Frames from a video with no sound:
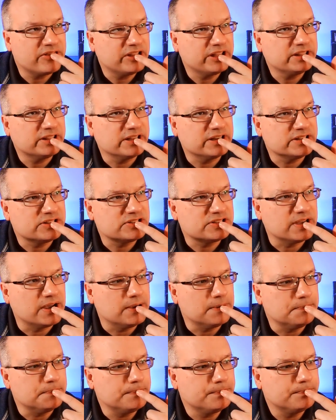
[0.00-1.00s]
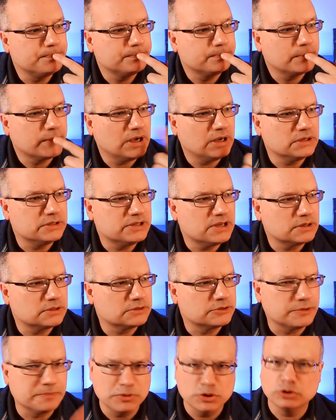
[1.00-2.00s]
I think that it's Doug
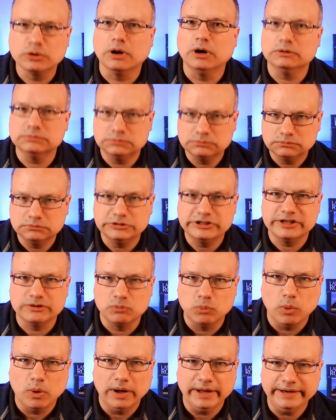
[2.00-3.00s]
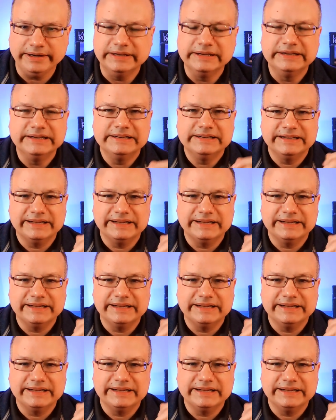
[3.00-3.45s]
DeMuro did one,